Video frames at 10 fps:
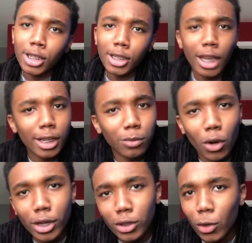text me
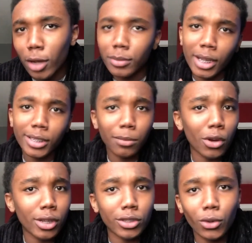on Instagram, text him
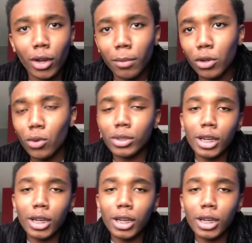on Instagram, you know,